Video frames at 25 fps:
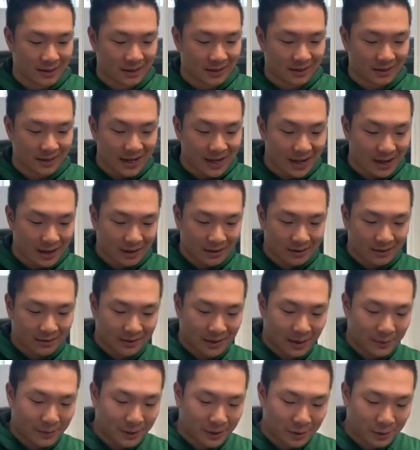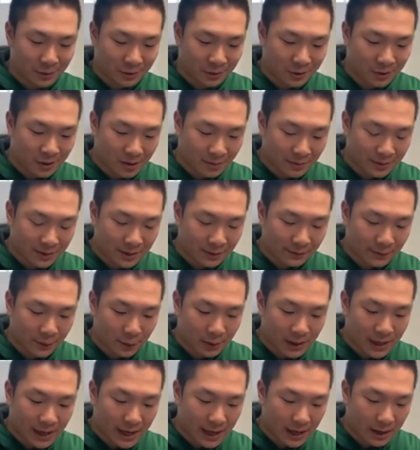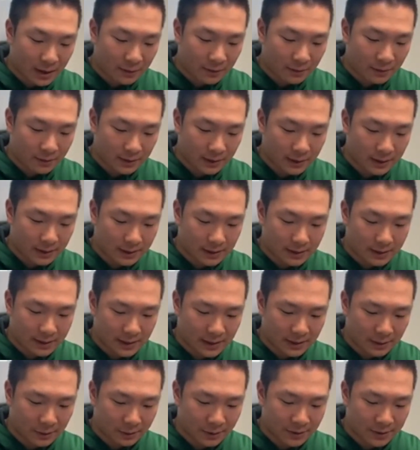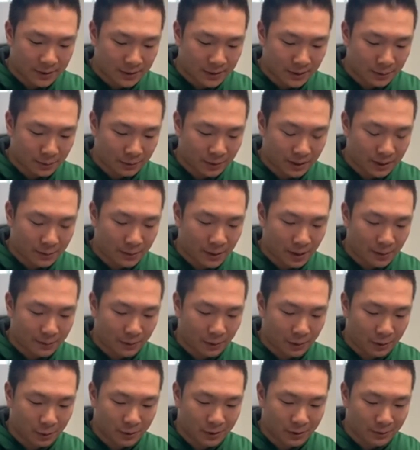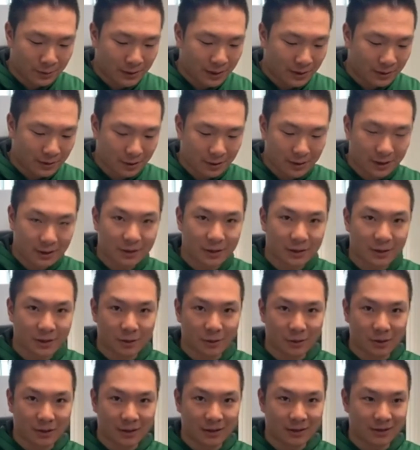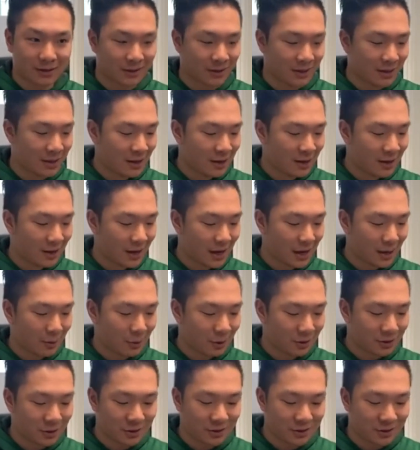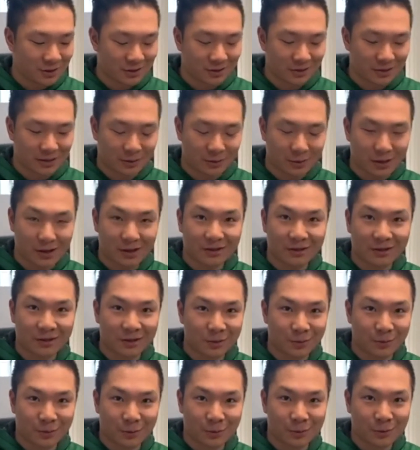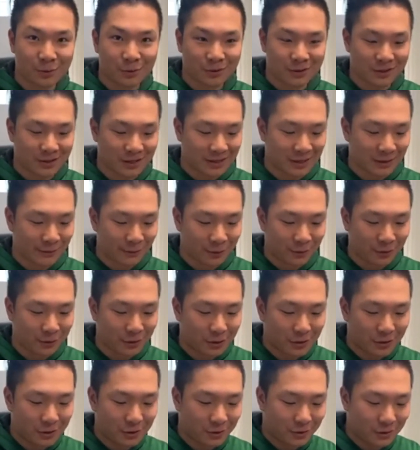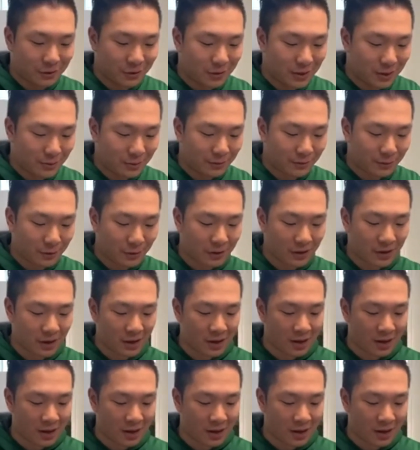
yeah, let me know in the comments if you have, because I know this is a pretty popular one, but I thought I'd just do it because I watched it and I was like, wow, it's super cool, because I never thought you could do that before.